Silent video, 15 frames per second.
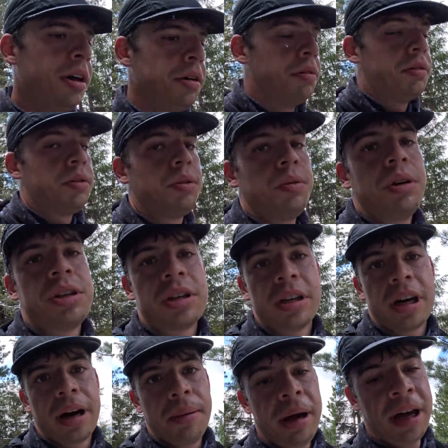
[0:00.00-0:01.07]
once we reach the
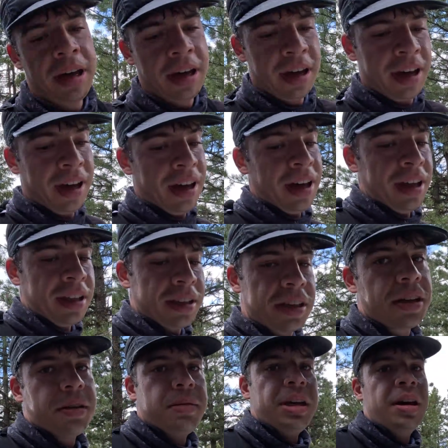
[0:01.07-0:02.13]
top, it's
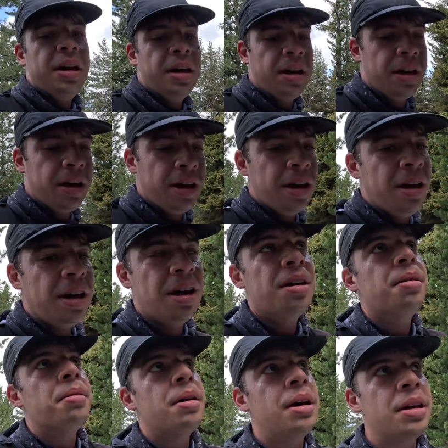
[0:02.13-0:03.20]
gonna be
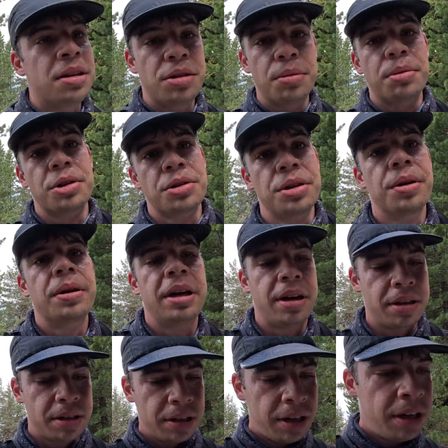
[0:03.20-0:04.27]
super snowy,
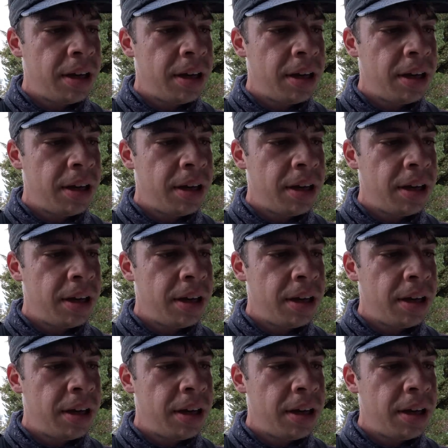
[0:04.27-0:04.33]
honestly.